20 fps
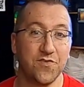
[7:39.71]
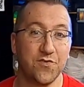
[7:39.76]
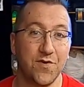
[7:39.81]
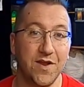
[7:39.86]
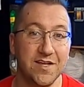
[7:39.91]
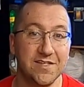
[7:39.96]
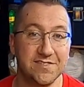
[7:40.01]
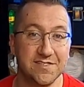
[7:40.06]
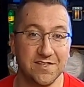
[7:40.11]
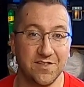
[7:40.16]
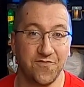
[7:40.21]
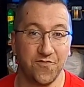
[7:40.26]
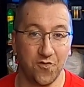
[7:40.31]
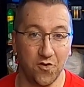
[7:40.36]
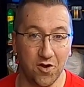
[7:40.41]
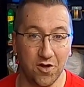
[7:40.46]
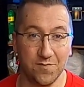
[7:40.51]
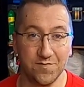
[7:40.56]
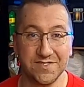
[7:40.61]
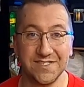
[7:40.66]
threads in the
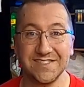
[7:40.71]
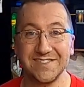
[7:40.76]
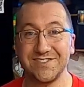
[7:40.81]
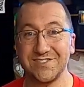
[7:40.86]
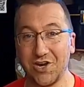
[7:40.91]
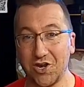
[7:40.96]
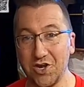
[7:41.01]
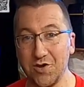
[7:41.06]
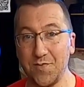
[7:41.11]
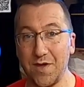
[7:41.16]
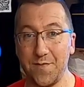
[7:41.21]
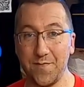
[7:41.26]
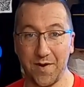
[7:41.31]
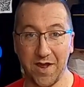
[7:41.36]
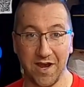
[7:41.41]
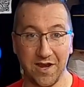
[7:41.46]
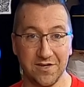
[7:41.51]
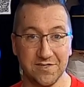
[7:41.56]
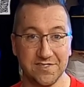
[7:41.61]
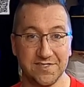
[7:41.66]
forums started by
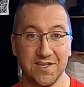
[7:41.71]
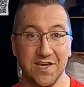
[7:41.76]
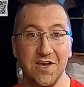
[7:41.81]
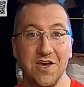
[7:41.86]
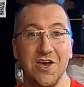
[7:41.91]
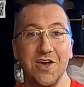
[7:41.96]
buyers